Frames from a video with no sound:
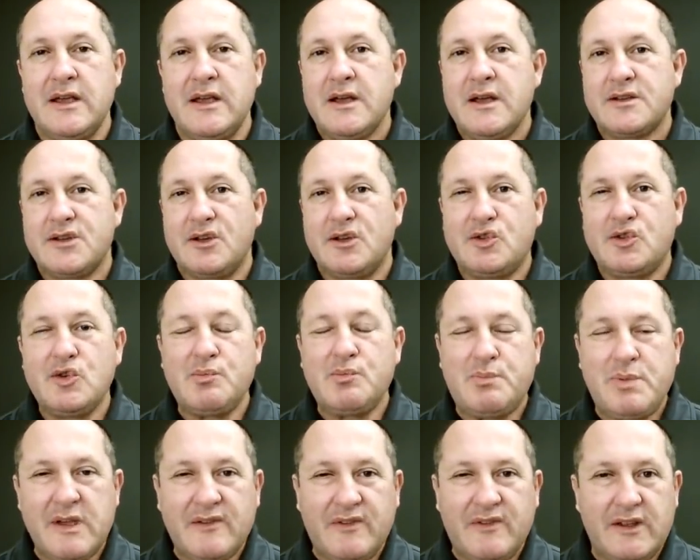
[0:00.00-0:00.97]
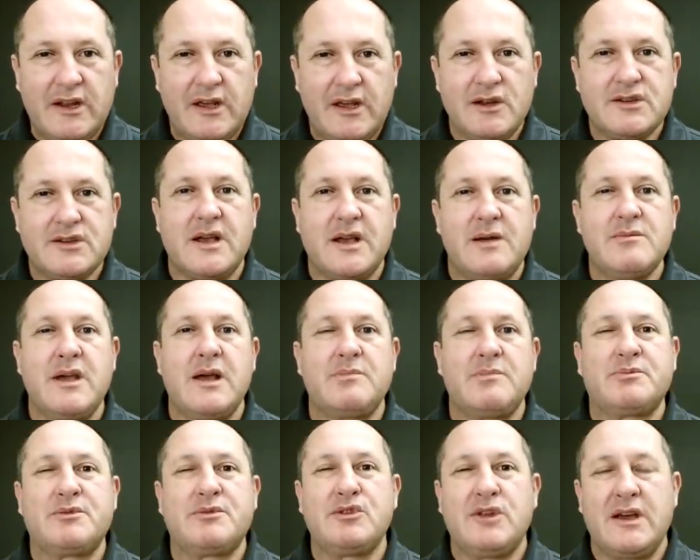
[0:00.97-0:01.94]
So 2 big videos coming up
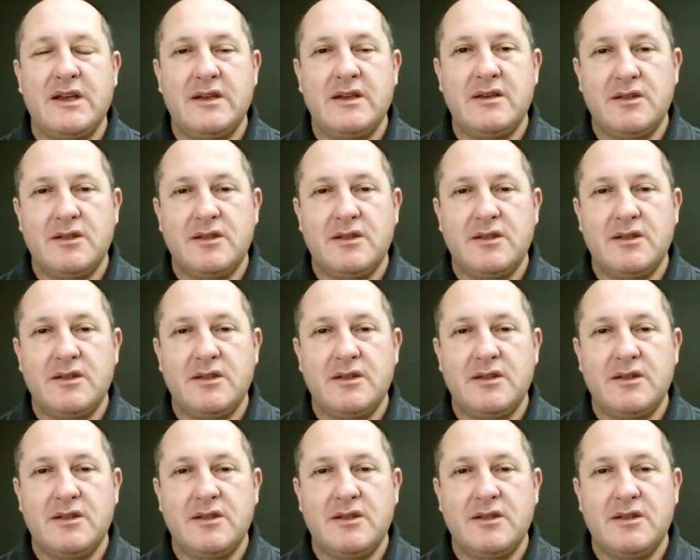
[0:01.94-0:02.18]
today,